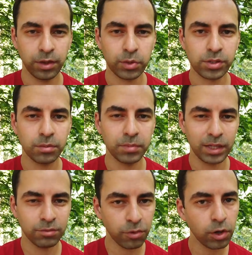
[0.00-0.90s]
There were some
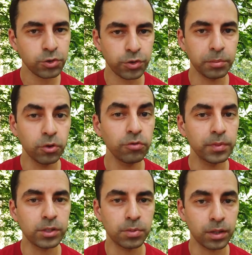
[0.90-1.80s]
involuntary
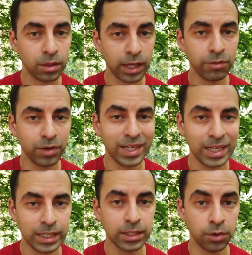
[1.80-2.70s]
movements, but
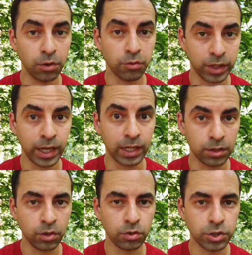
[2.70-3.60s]
thankfully he did not
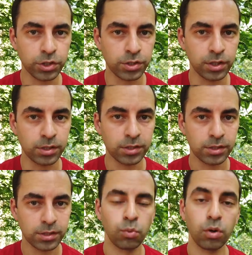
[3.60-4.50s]
regain
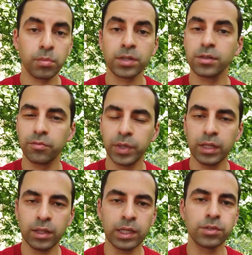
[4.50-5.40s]
consciousness. In what must have
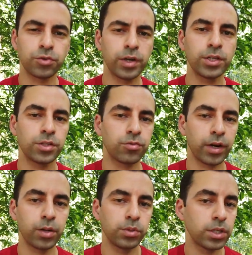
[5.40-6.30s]
been the strangest
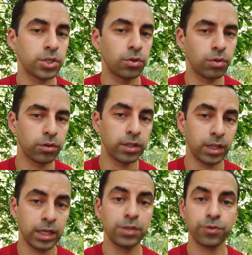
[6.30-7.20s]
requisition order in
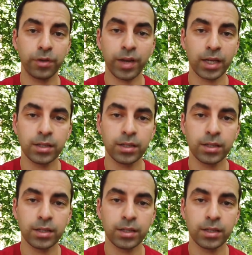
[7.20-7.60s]
the history of